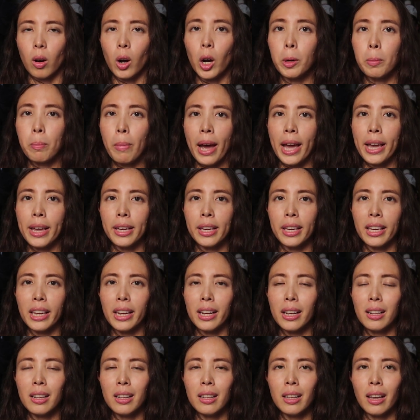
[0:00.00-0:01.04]
on my
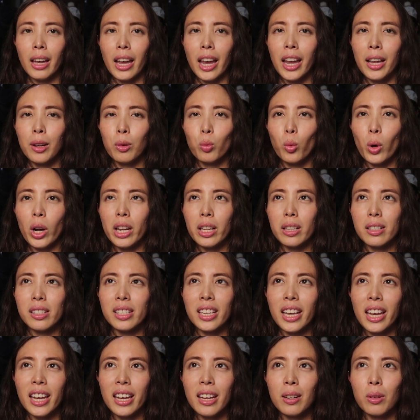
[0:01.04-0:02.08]
heel. And what
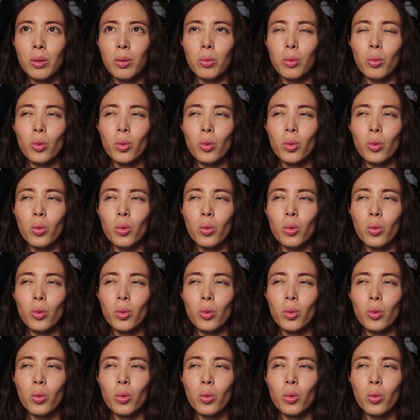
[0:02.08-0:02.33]
it did